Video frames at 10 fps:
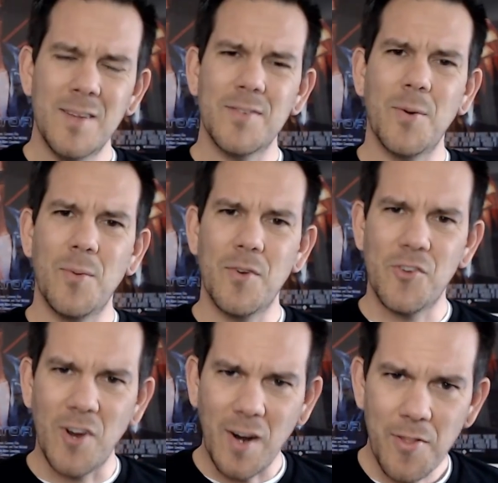So
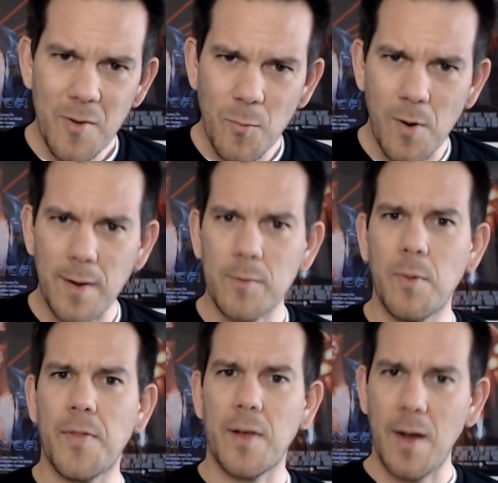Jonathan works
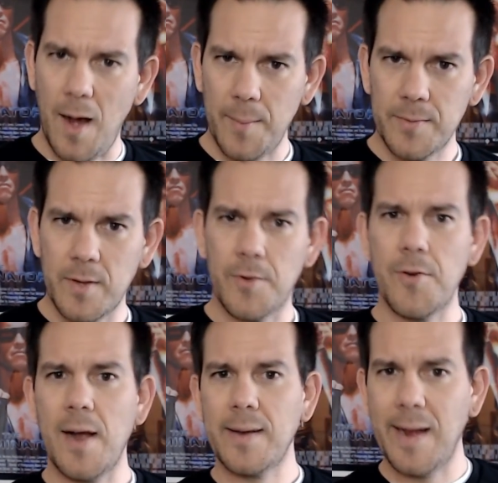with the cops to
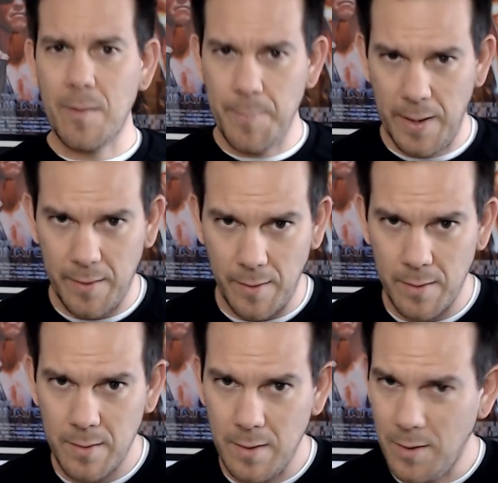track down Pinker.
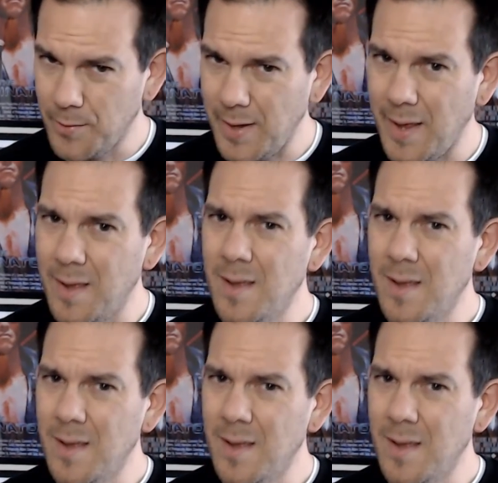Only